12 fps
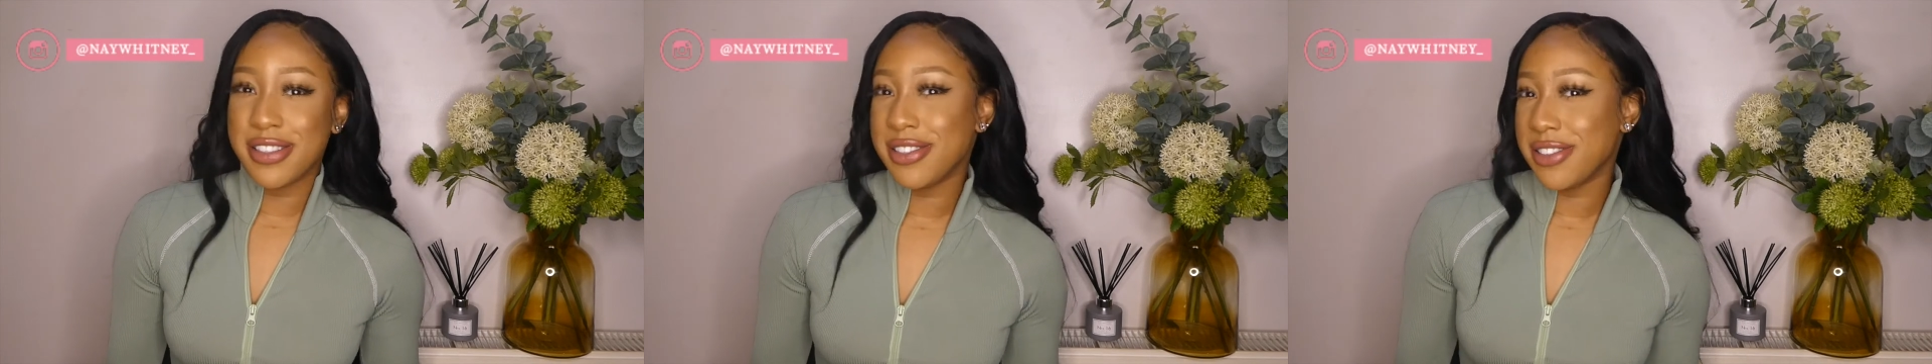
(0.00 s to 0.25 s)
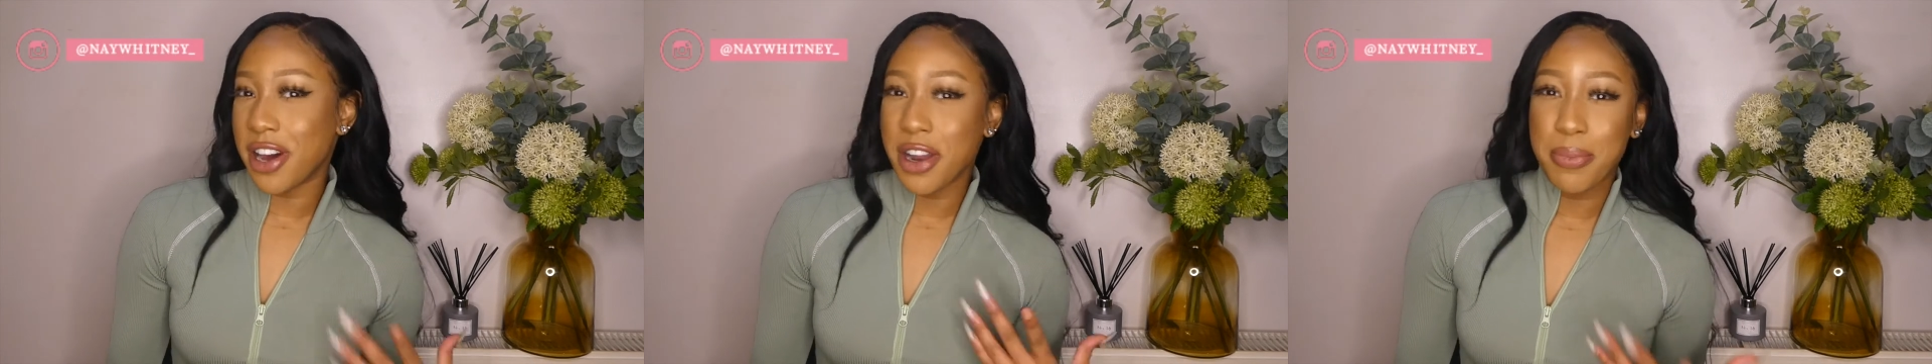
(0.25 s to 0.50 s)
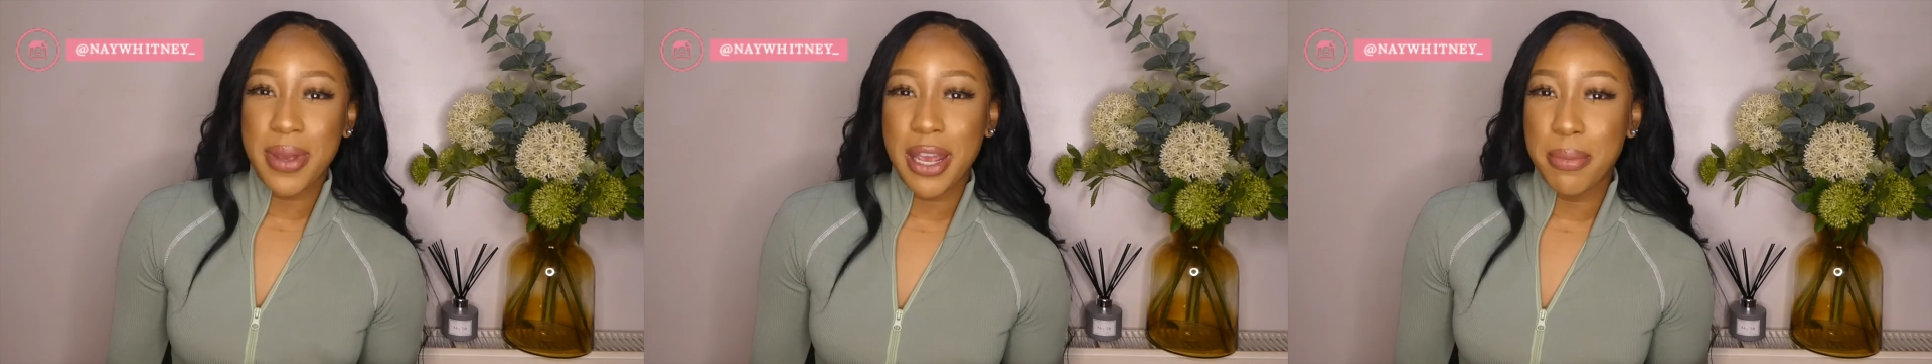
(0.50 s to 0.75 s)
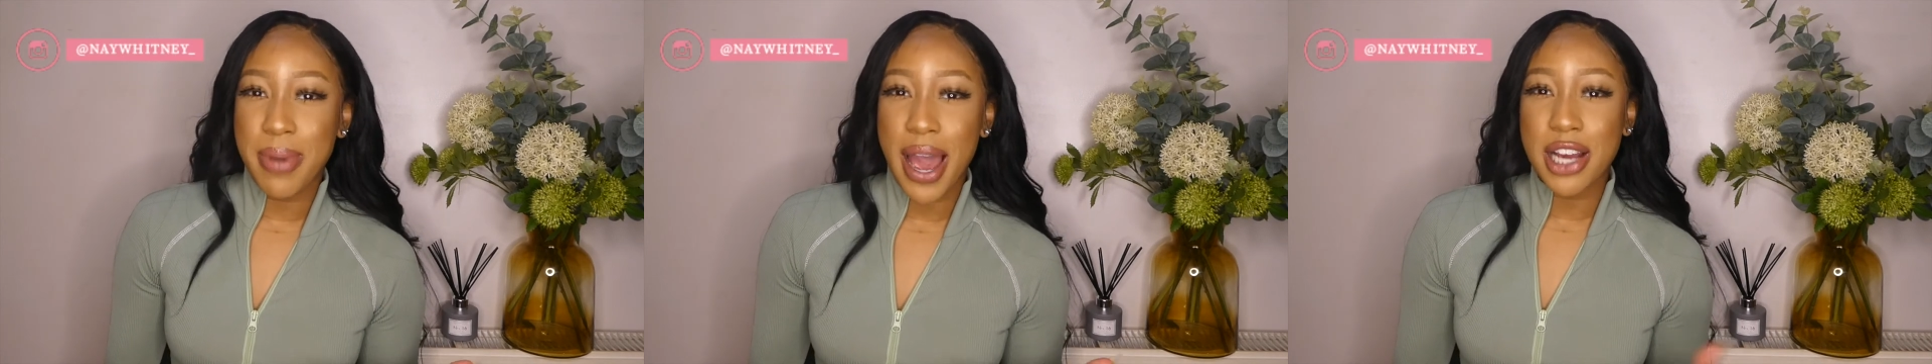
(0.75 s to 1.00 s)
be
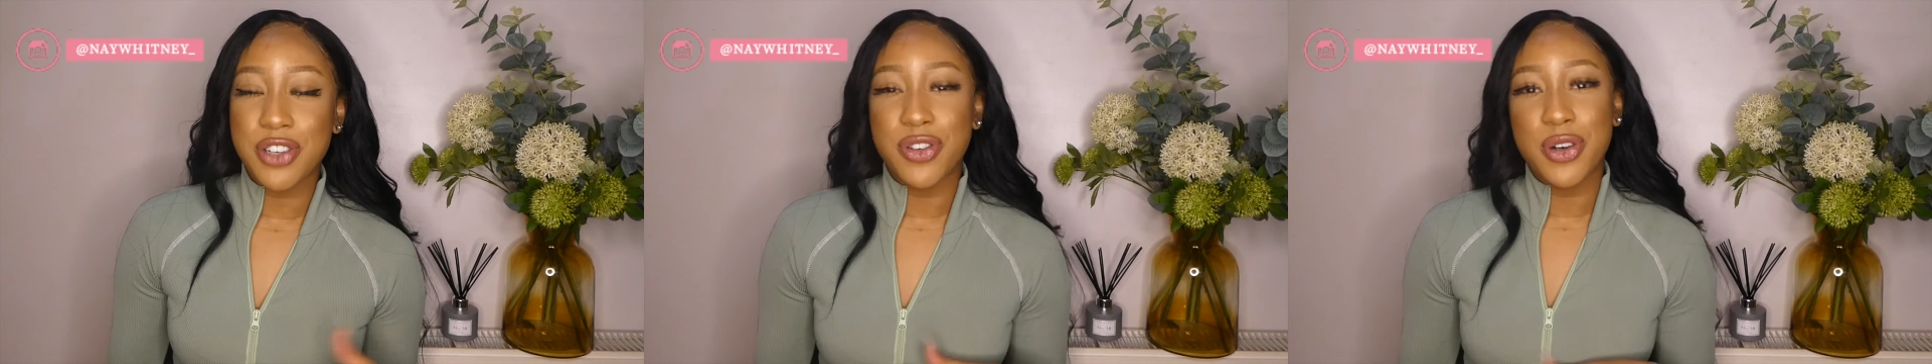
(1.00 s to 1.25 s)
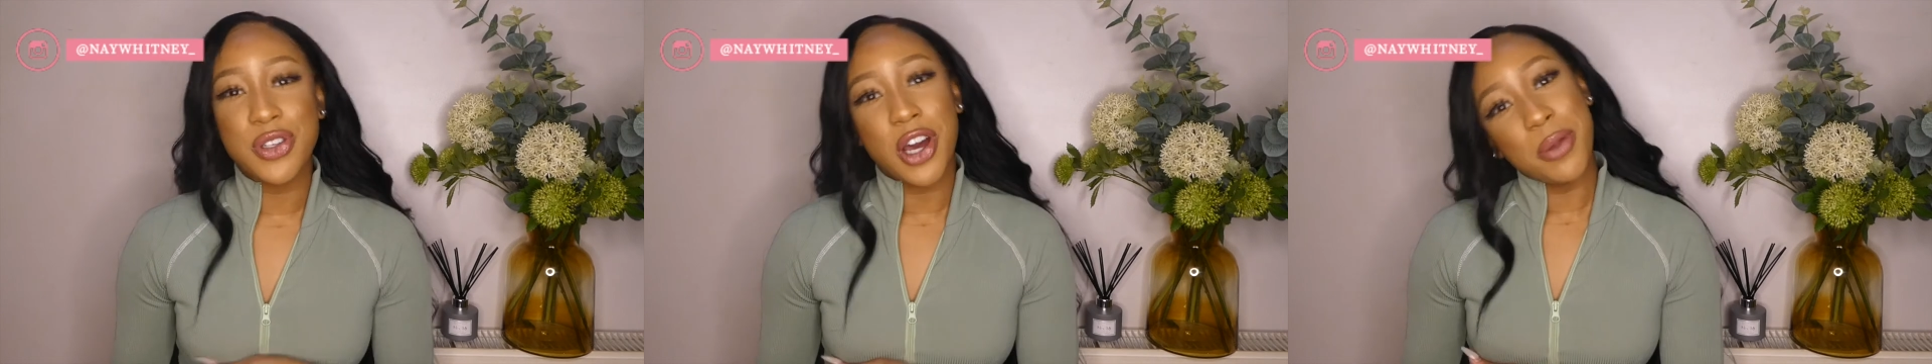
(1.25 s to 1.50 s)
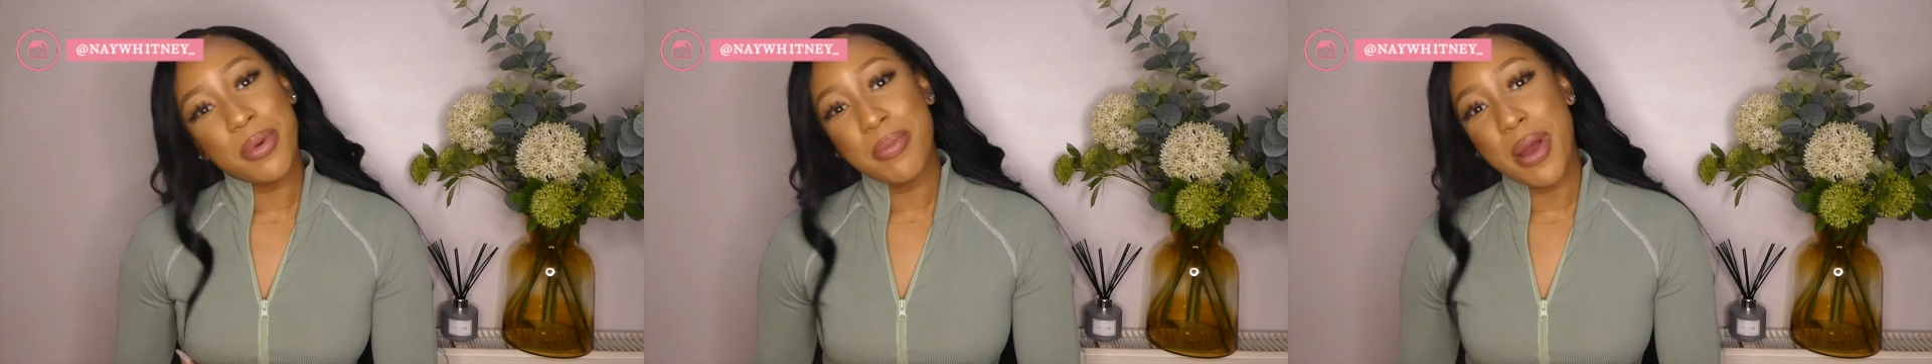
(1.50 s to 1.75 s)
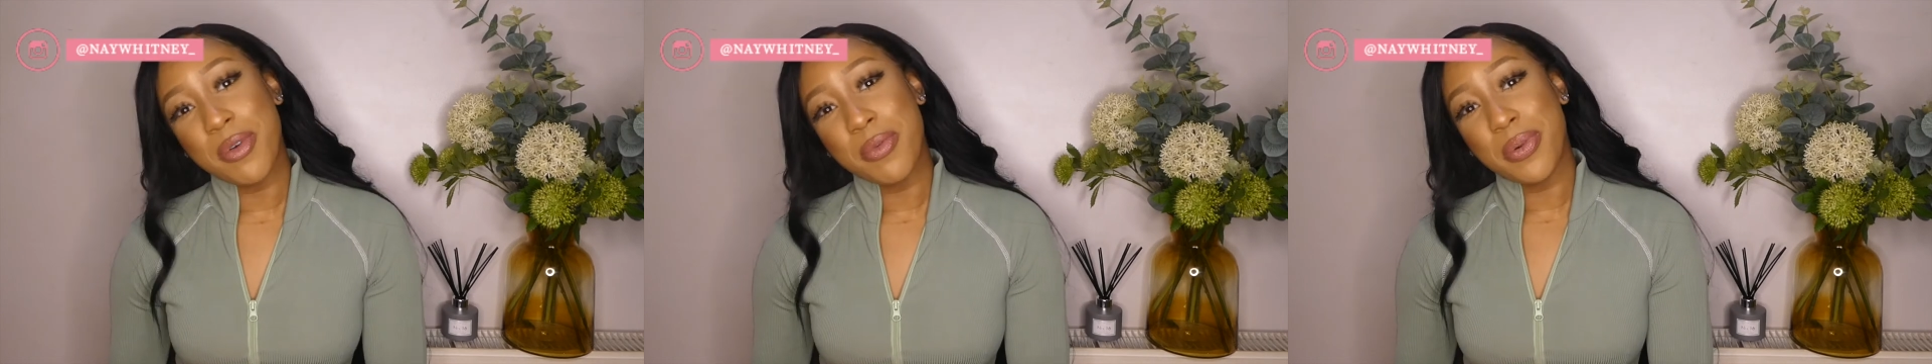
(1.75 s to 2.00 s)
impactful, it's gonna be
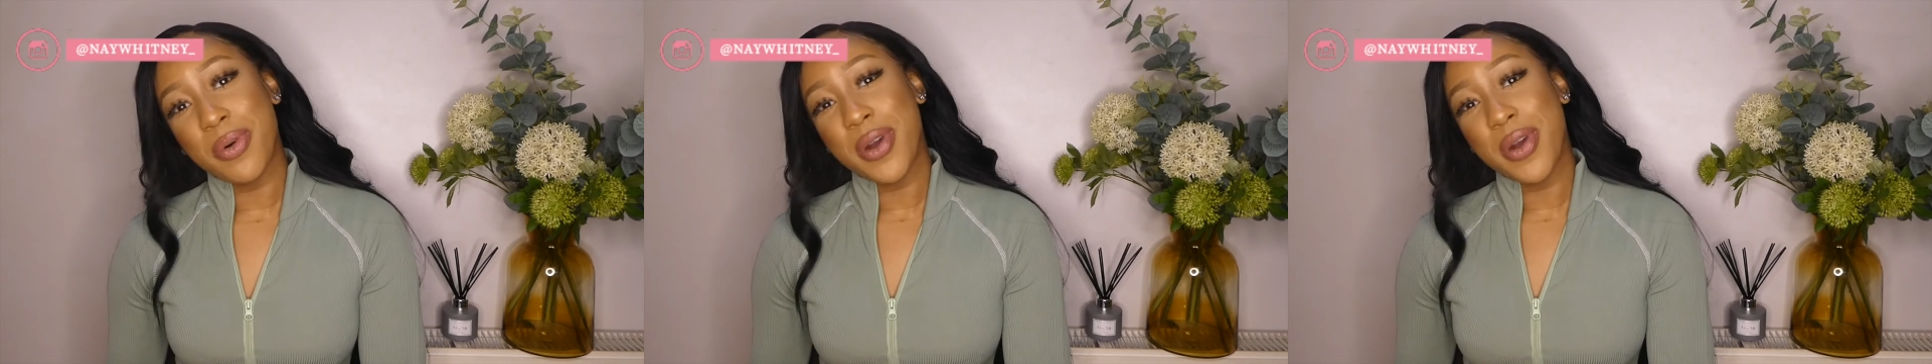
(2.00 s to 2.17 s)
memorable,